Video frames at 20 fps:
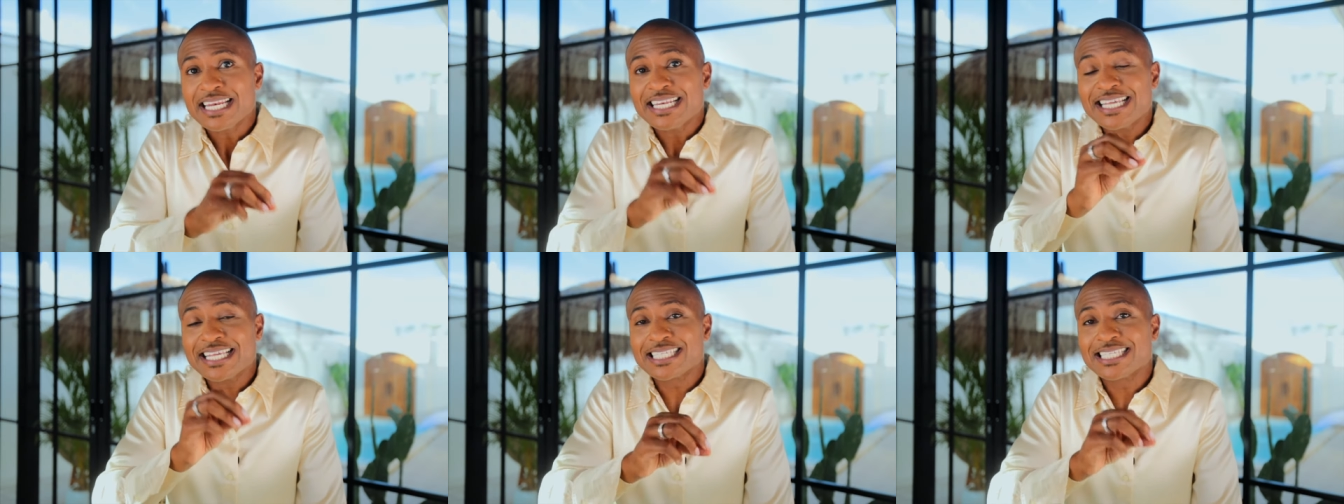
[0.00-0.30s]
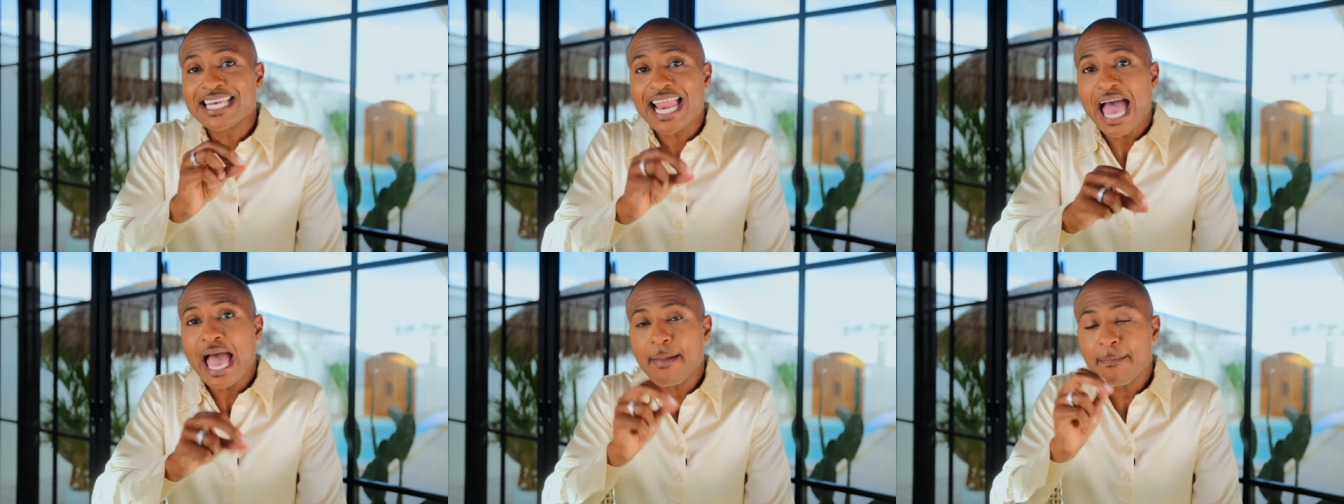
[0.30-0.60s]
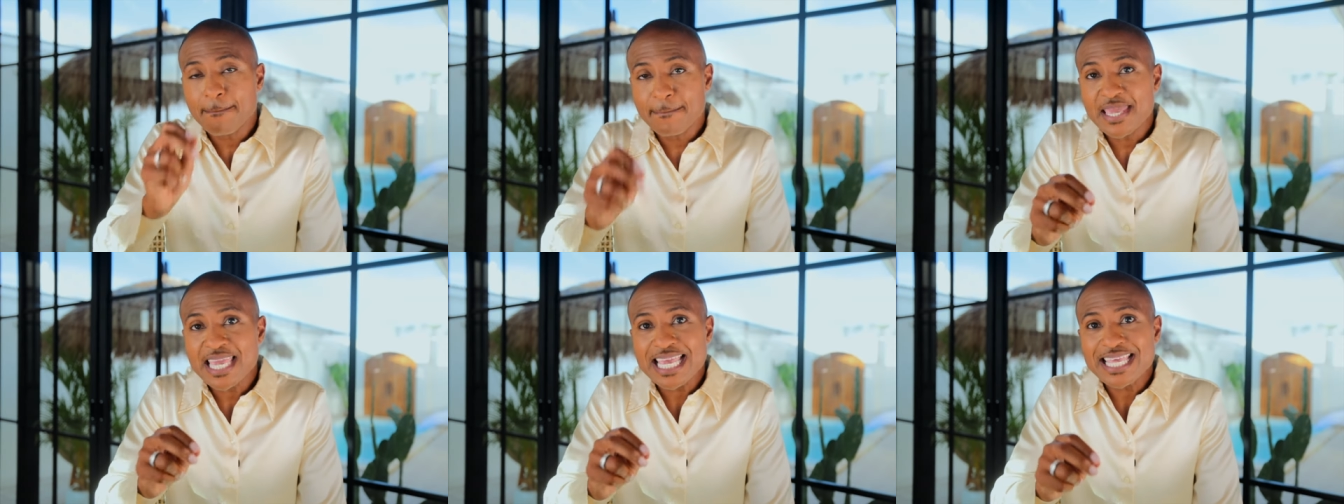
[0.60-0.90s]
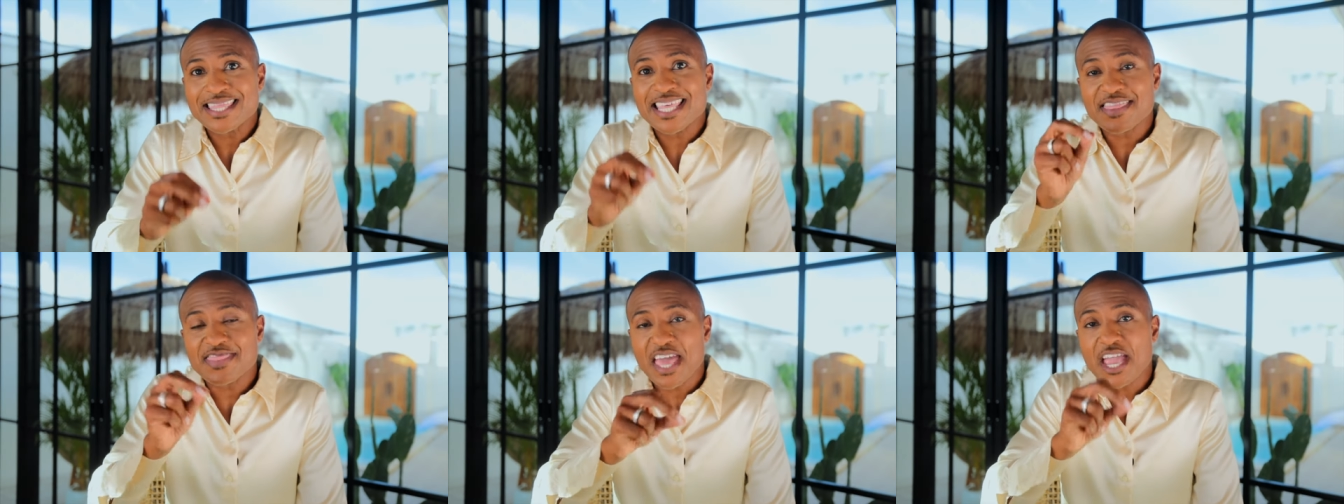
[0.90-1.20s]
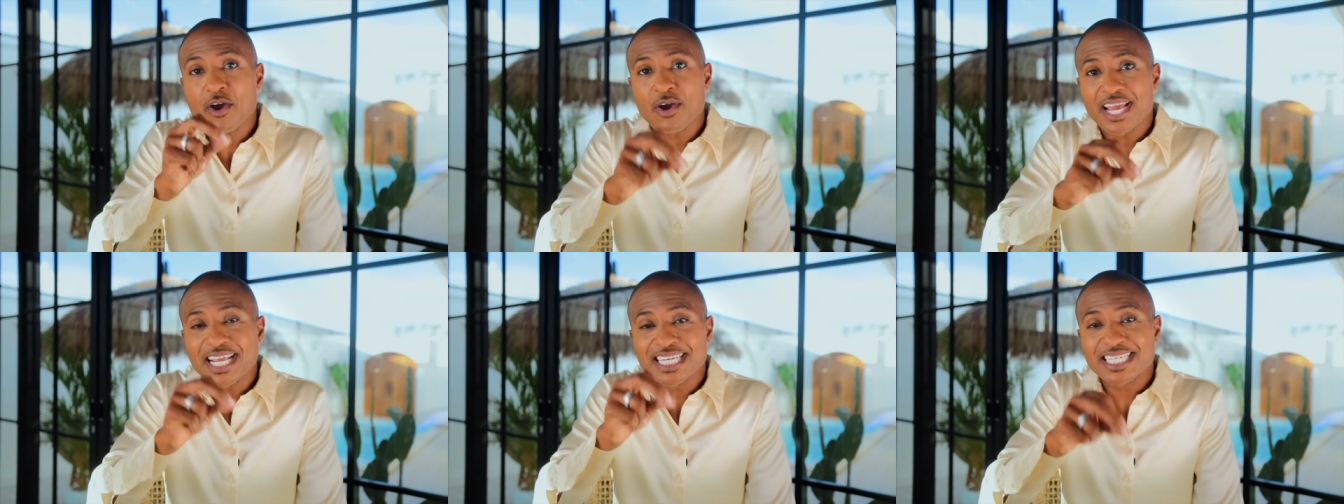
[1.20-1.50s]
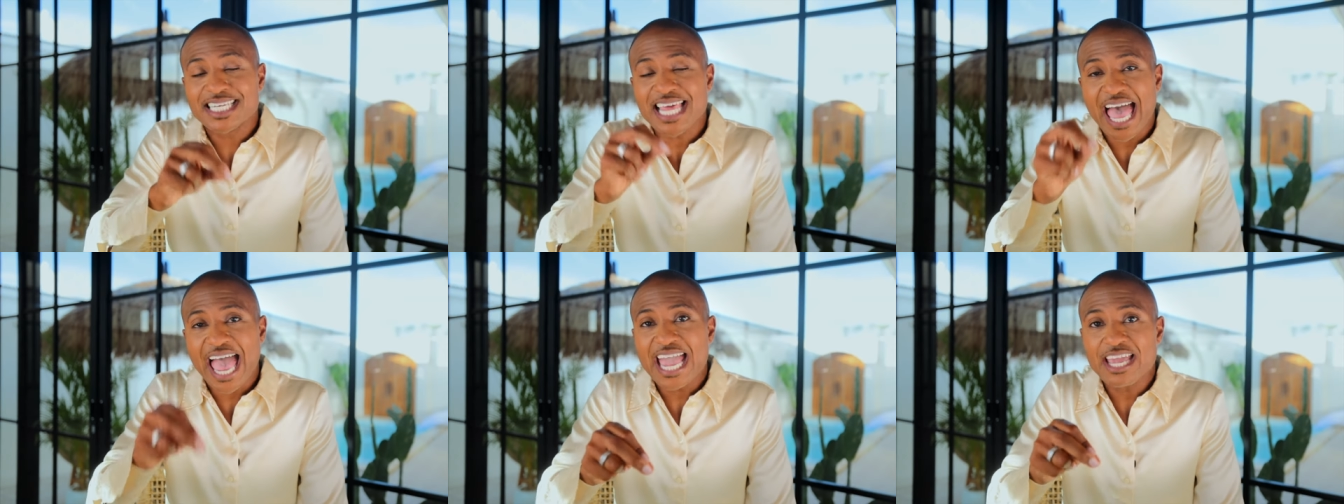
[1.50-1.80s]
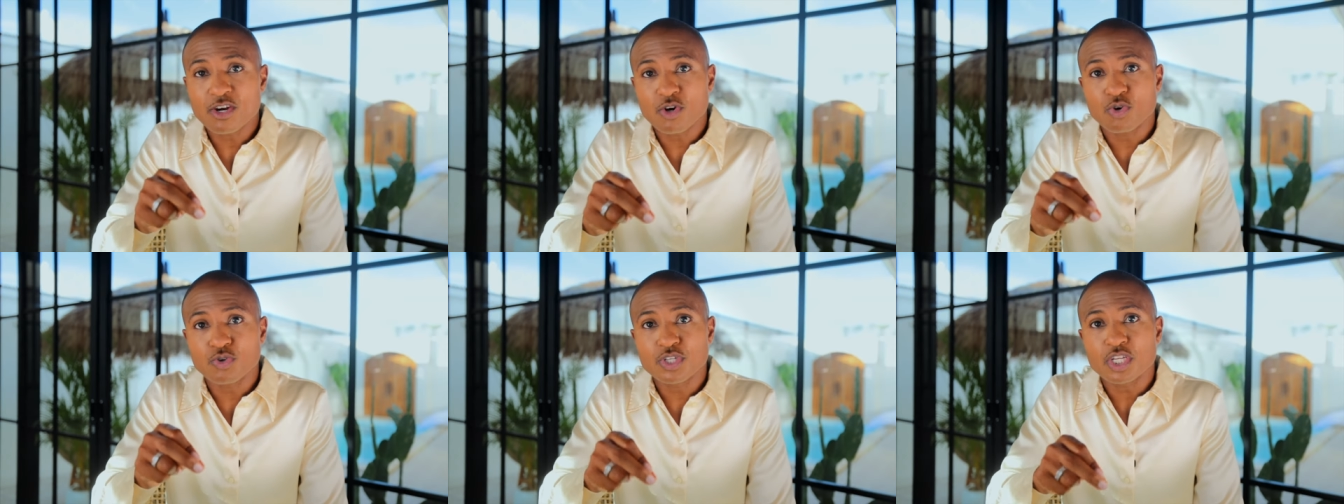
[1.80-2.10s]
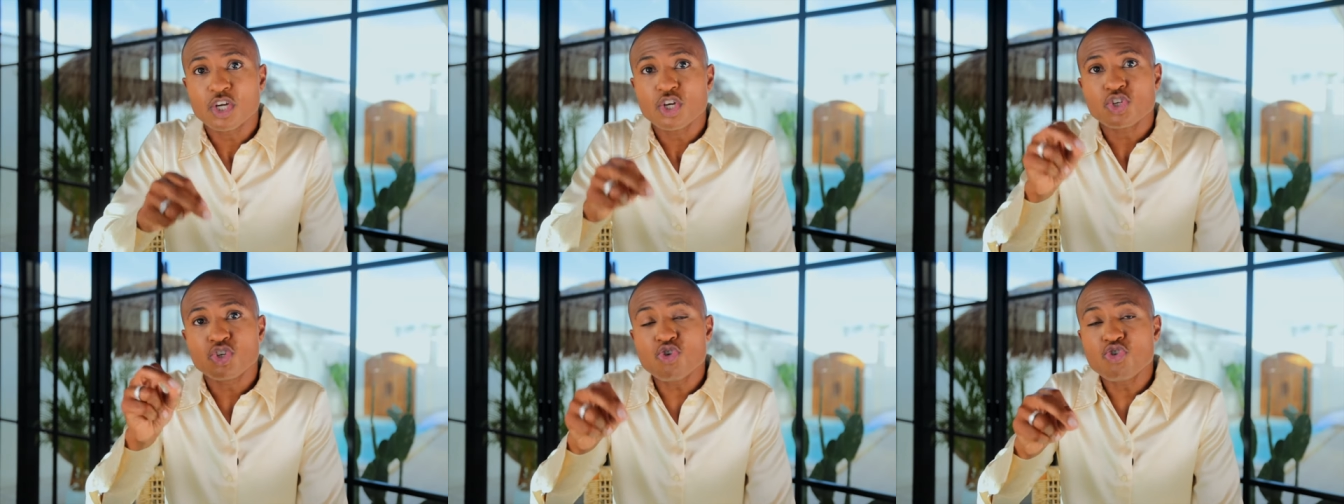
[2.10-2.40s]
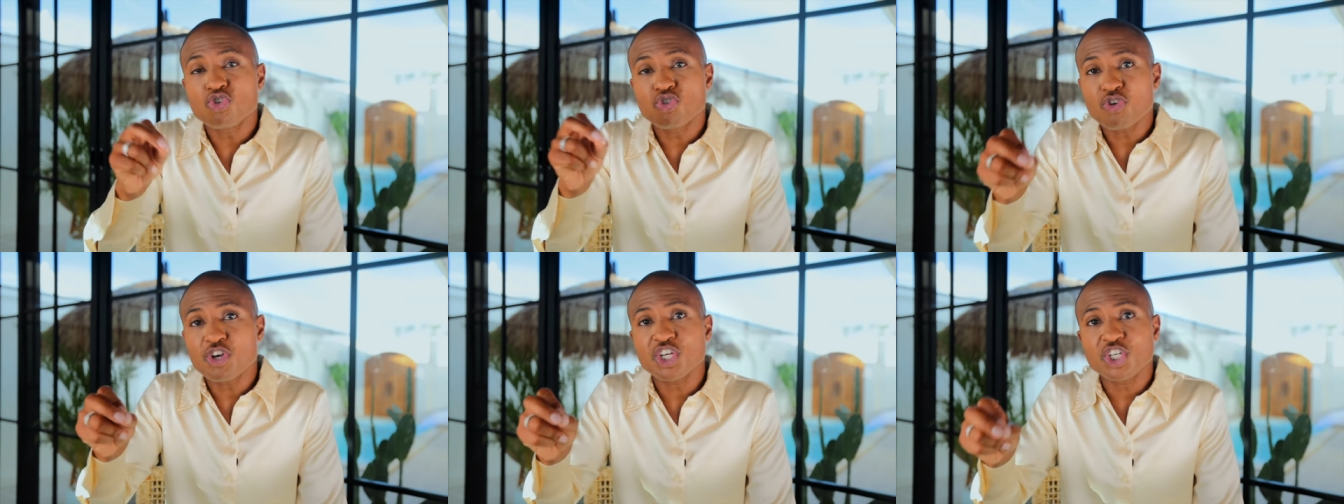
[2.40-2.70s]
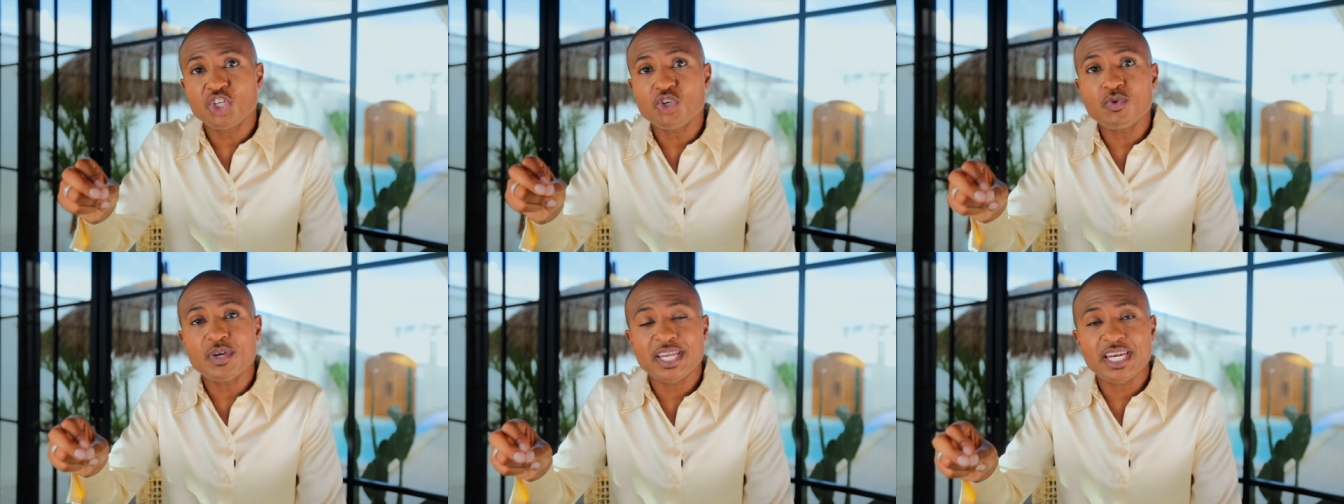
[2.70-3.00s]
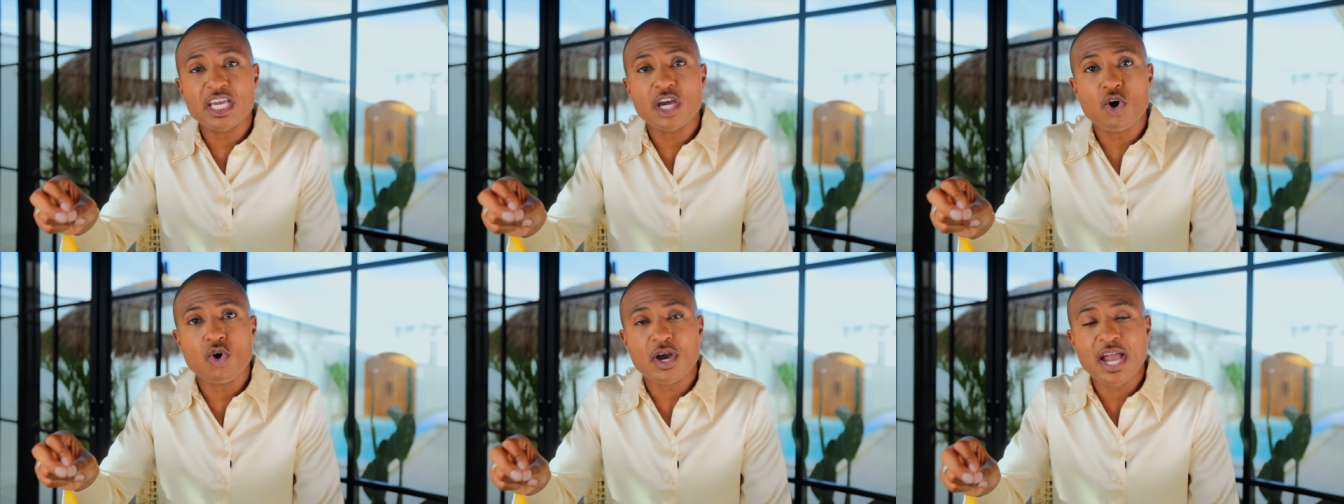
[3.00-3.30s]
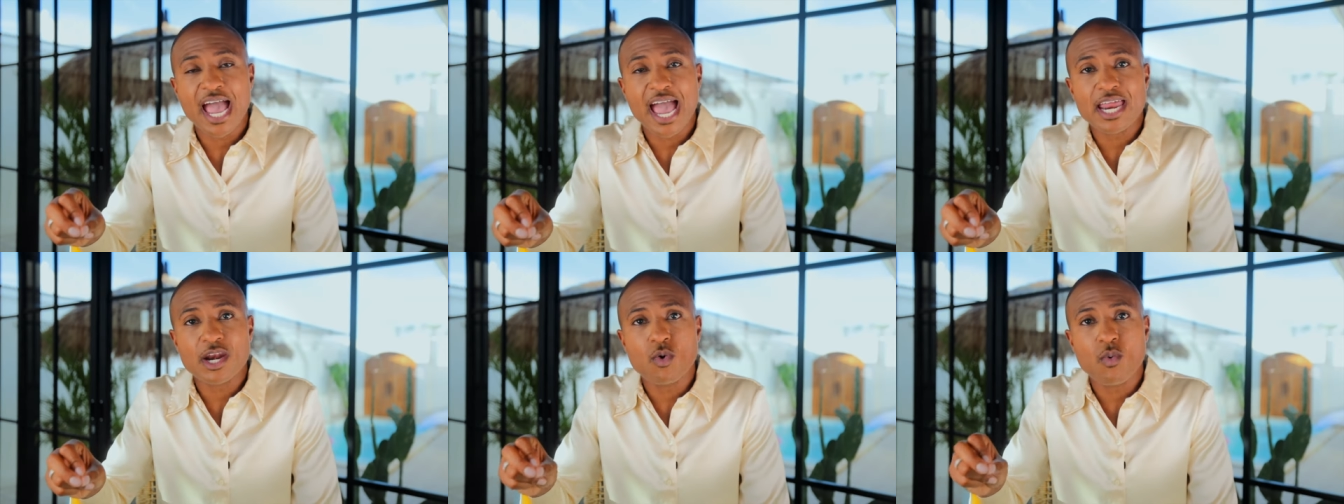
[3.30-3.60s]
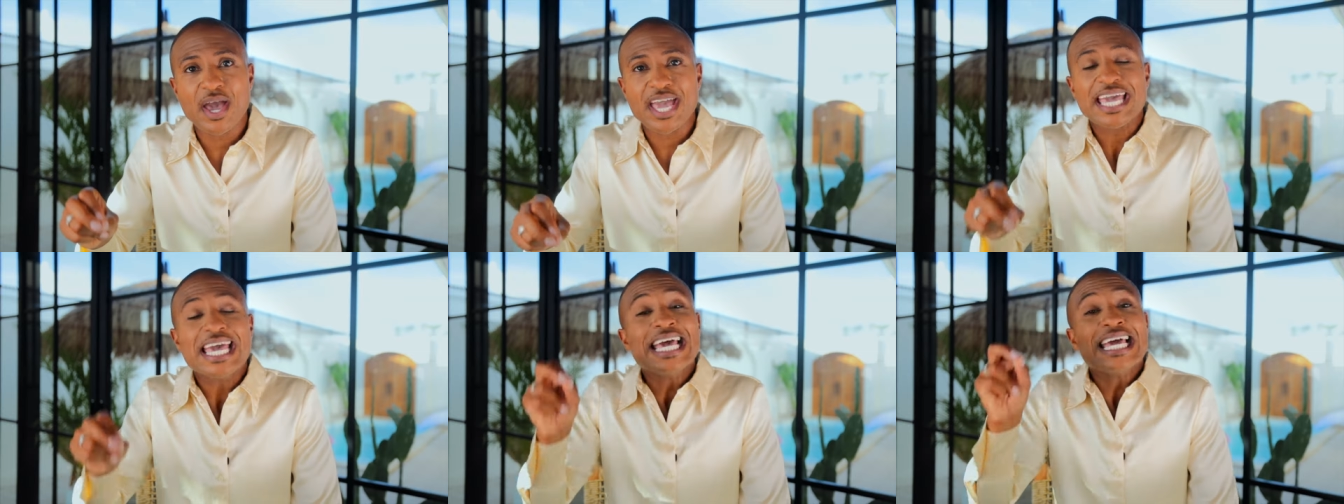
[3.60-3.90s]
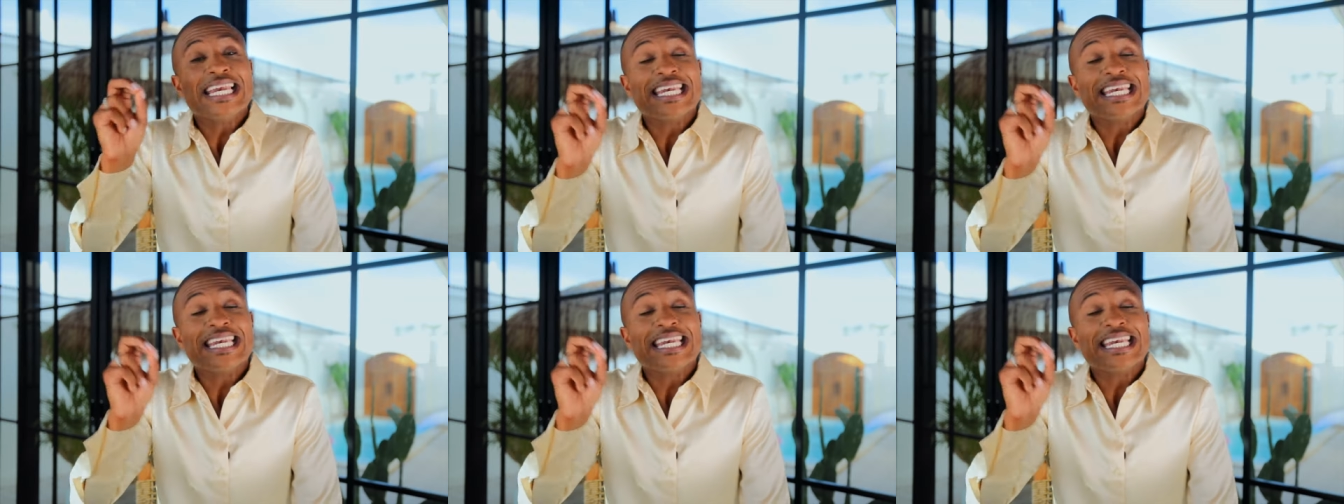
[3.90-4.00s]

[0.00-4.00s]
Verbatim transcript: does not mean that they are entitled to treat you any old kind of way.